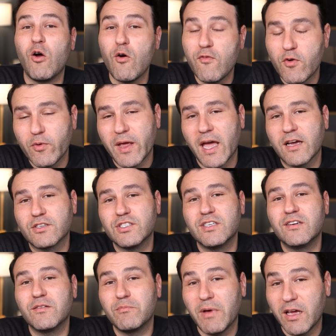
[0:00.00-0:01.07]

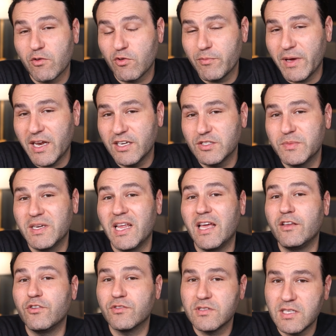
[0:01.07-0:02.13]
Overreaction, micromanagement,
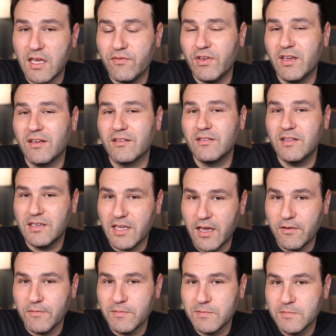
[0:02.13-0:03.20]
and you're saving the
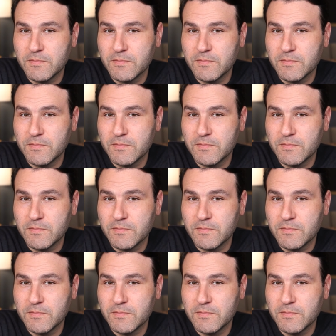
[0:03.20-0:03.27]
day.